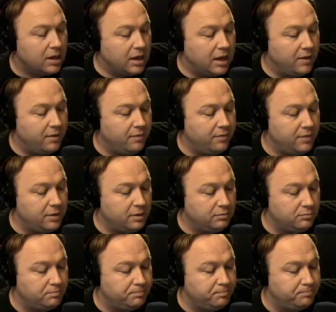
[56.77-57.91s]

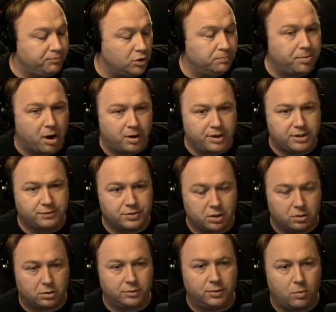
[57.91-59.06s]
The two parties have
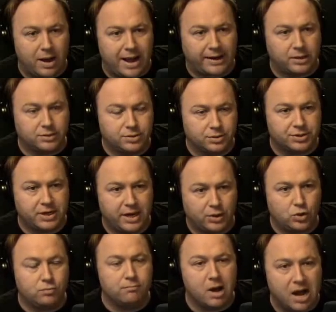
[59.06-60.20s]
circled the wagons. They're saying
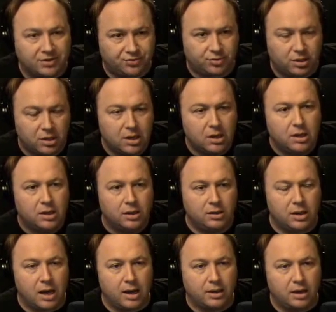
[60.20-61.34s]
you must
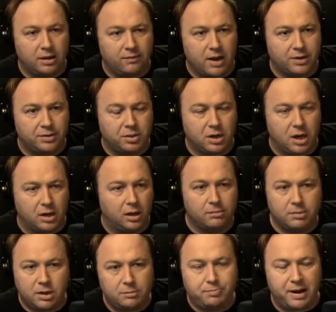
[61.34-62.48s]
give us
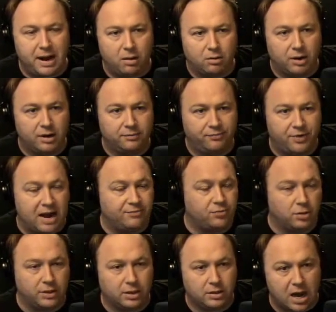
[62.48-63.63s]
unlimited power and $5
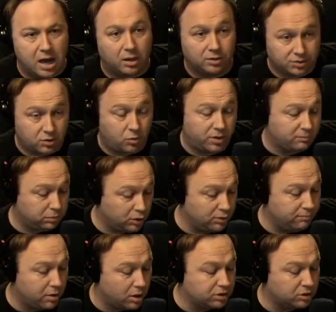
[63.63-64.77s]
trillion, according to
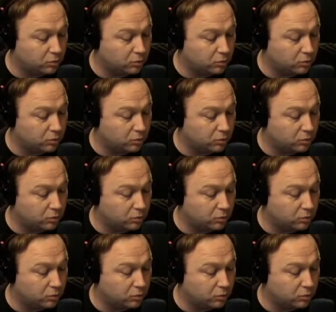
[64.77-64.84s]
Bloomberg's,